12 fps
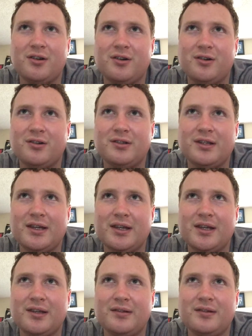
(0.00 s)
all day,
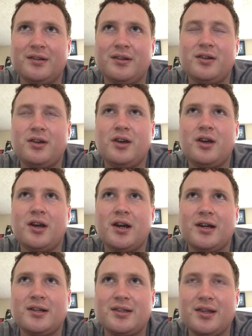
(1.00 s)

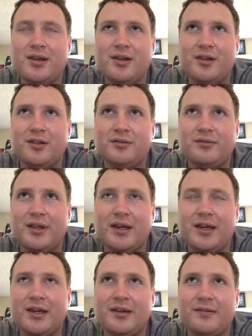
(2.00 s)
until
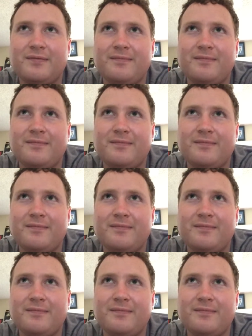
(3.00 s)
they